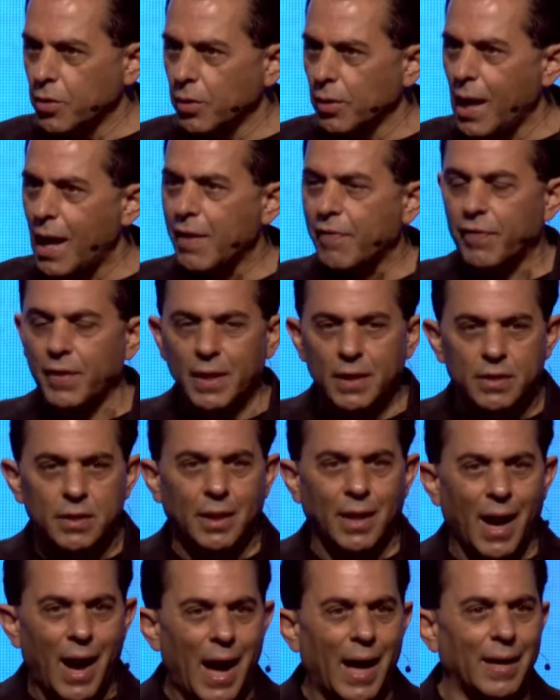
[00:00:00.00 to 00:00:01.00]
in your life and
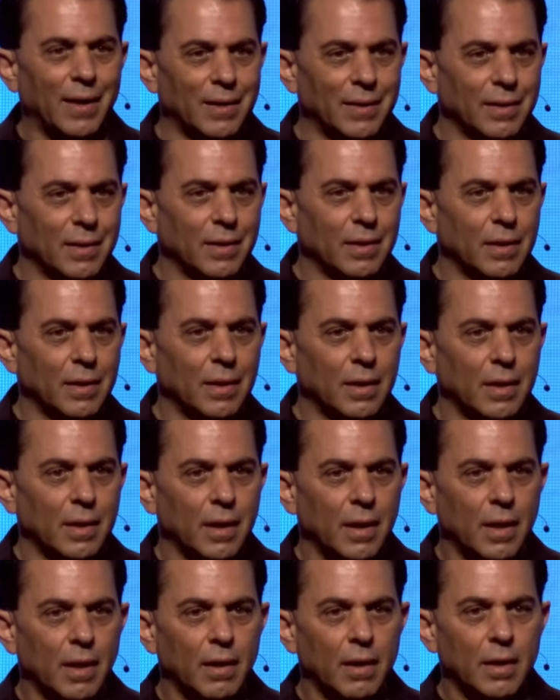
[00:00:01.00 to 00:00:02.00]
to God.
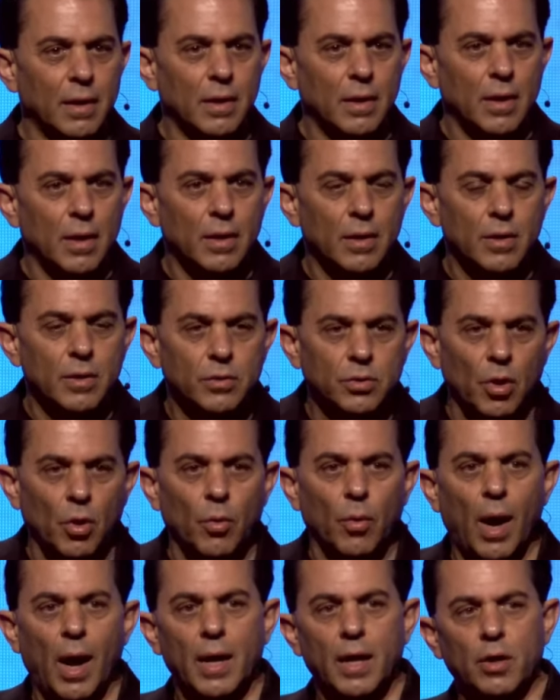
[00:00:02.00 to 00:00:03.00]

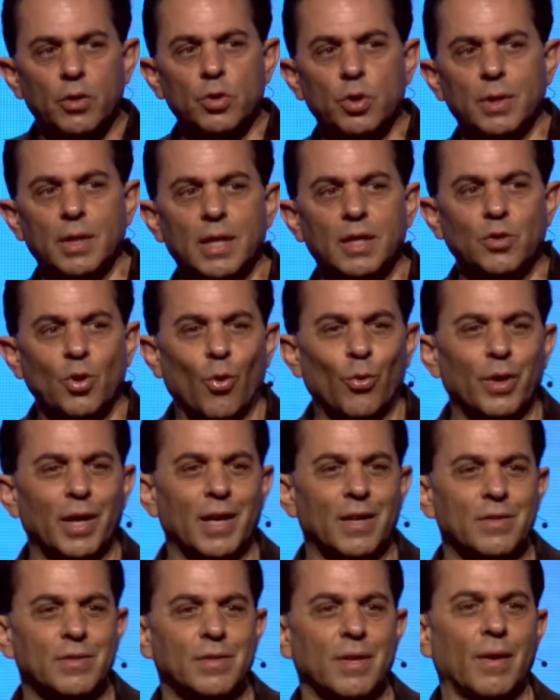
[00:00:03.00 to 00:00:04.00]
So here's what he told
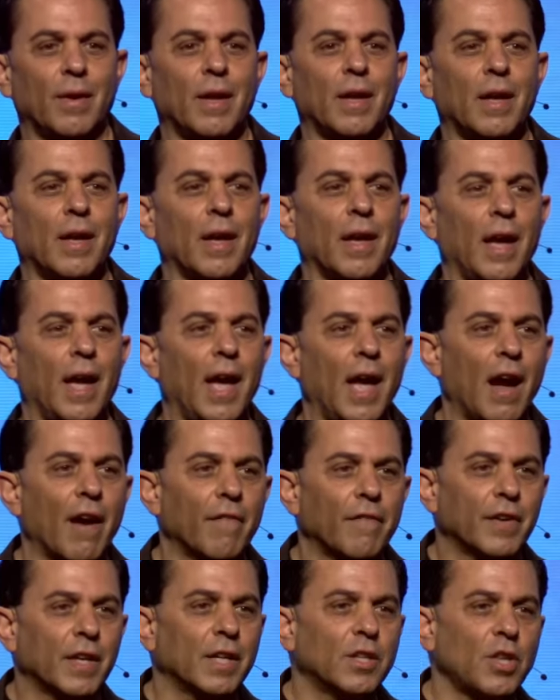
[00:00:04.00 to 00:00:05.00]
us.
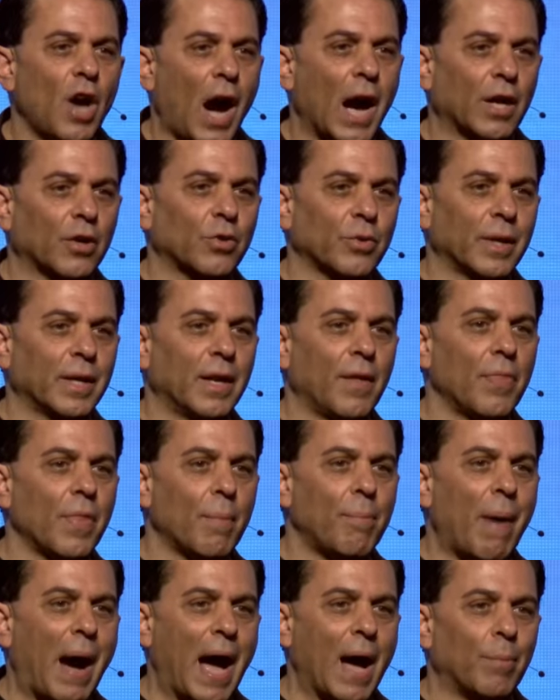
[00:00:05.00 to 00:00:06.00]
Every doctrine in
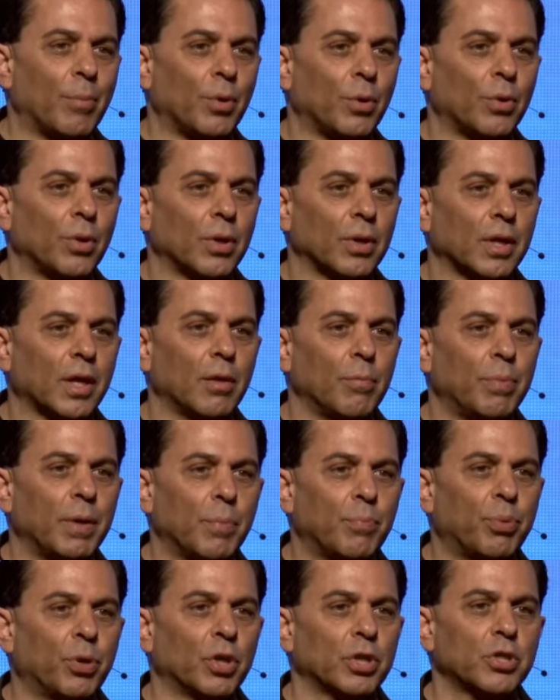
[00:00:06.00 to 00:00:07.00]
the Bible can
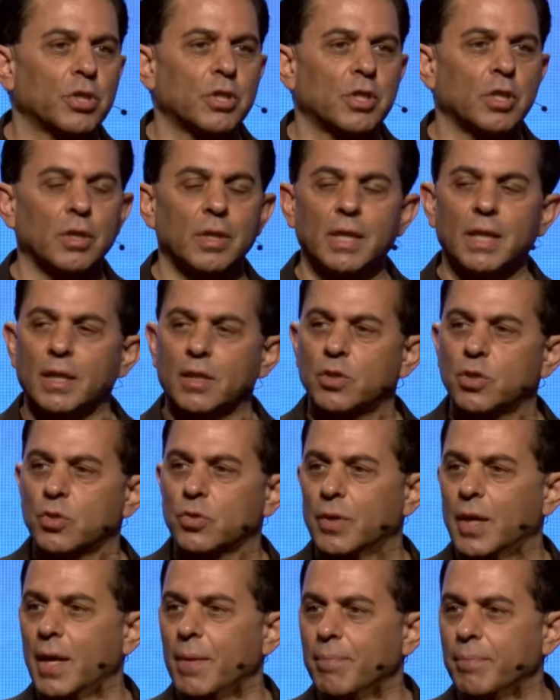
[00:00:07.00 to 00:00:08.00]
be pushed to the
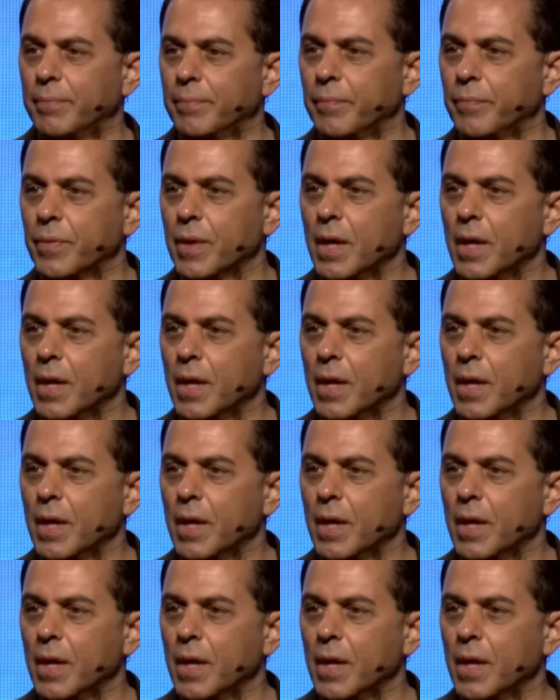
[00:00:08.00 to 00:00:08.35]
extreme,